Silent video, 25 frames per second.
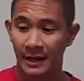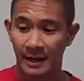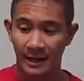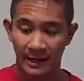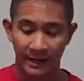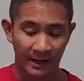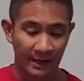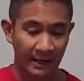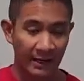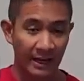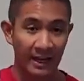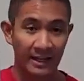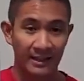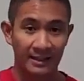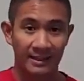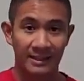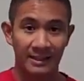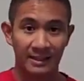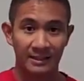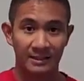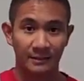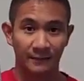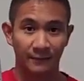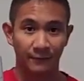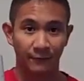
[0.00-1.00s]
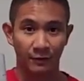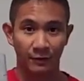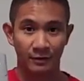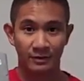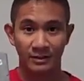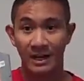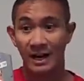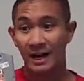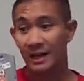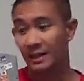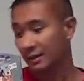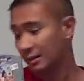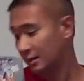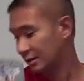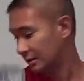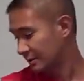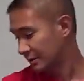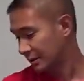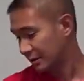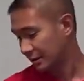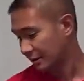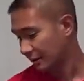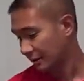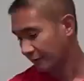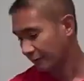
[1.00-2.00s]
and I got this for a dollar,
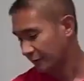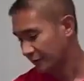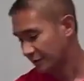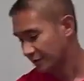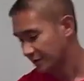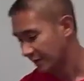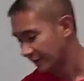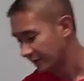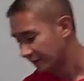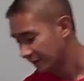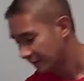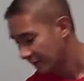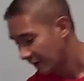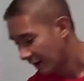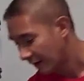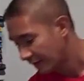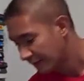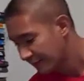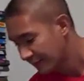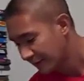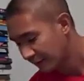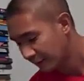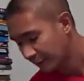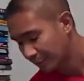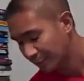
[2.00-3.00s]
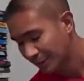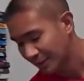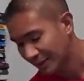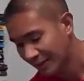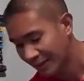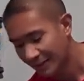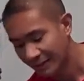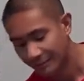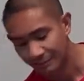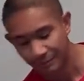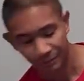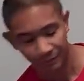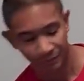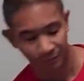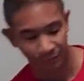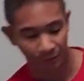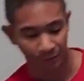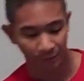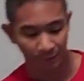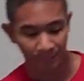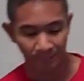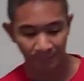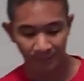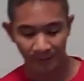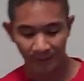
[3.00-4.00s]
neither of which I've, I've never played
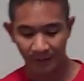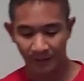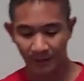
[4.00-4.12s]
before,